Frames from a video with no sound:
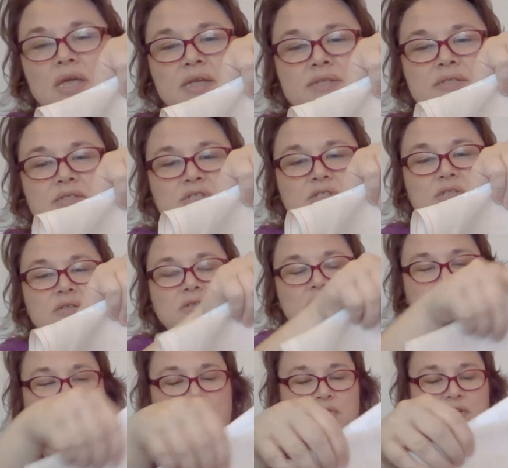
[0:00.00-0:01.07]
it's
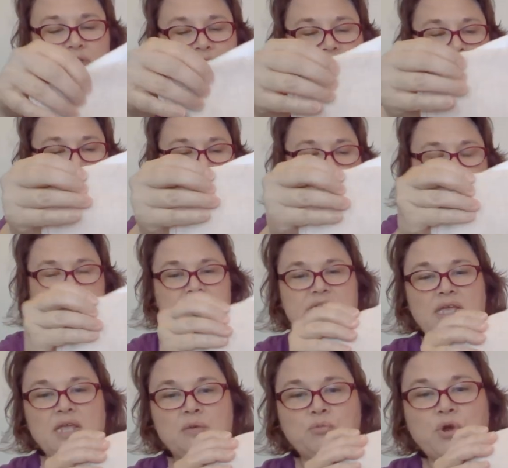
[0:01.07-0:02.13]
definitely a more of a
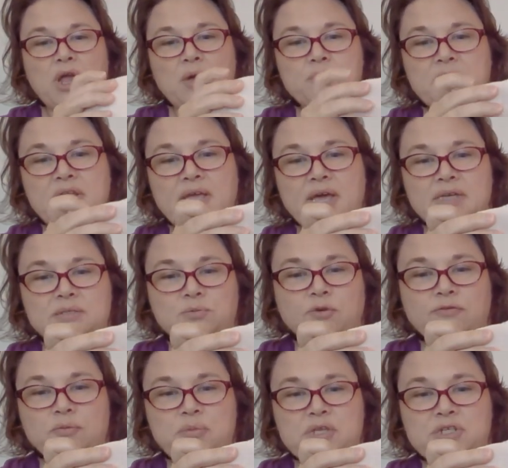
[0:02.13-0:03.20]
tan brown, but it has more
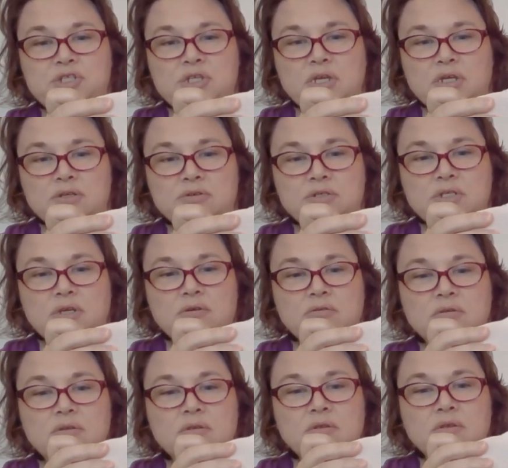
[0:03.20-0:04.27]
of a peachy
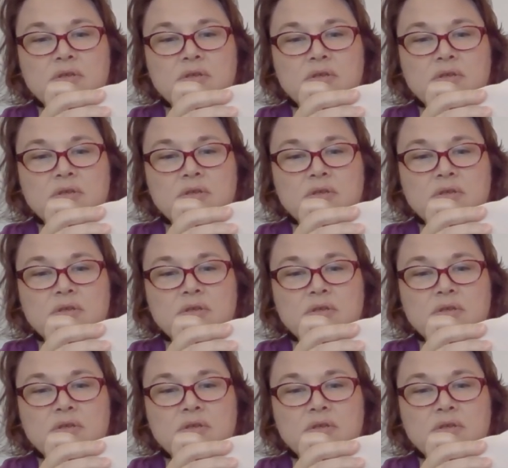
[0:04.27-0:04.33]
undertone.